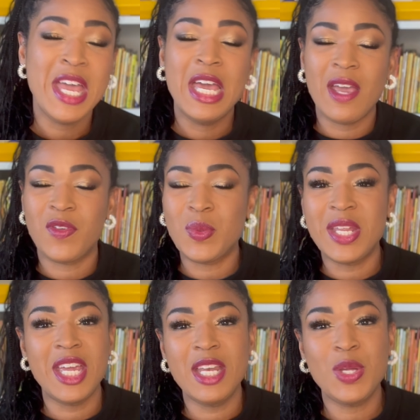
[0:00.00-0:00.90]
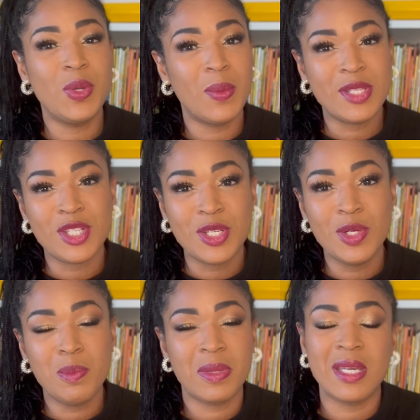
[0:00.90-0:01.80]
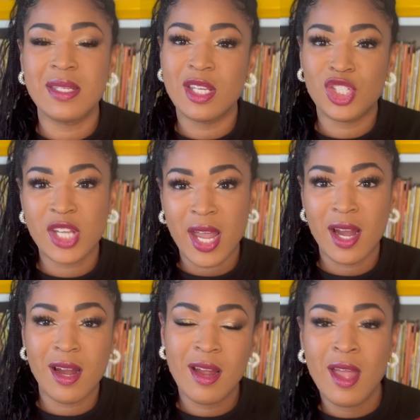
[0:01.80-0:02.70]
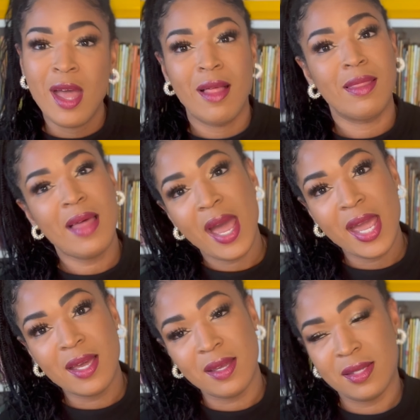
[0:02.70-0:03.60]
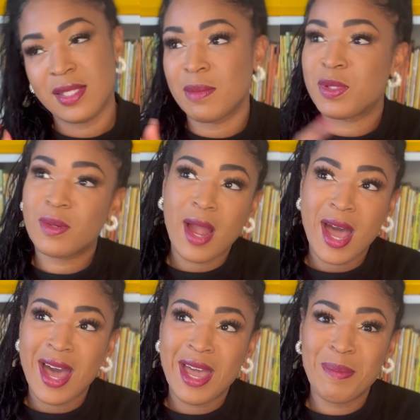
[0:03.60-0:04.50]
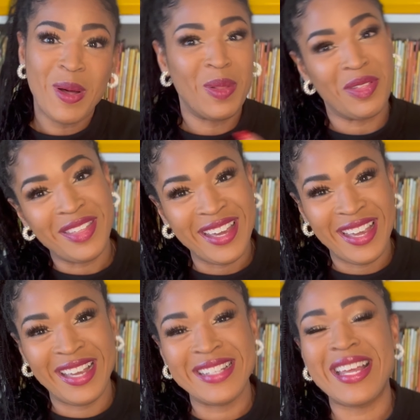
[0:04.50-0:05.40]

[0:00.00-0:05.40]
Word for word: If you did, you know what to do. Please share, like, subscribe, all the things.